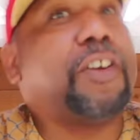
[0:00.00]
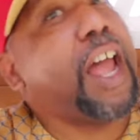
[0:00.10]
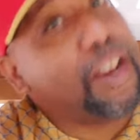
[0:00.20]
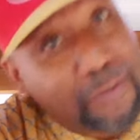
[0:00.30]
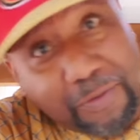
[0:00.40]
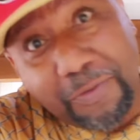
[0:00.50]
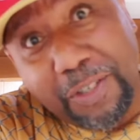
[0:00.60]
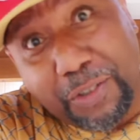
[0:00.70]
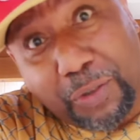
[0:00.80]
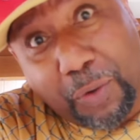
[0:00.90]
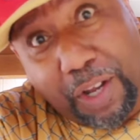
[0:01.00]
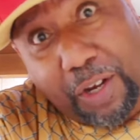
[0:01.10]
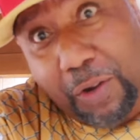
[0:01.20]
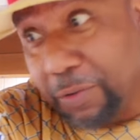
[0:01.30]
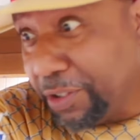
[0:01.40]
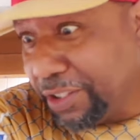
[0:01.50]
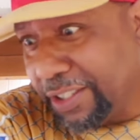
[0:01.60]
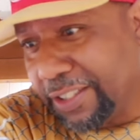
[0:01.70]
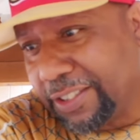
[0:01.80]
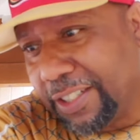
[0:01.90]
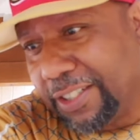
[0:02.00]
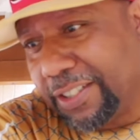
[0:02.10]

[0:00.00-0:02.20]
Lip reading: night with Terrell Owens. You know what I'm saying?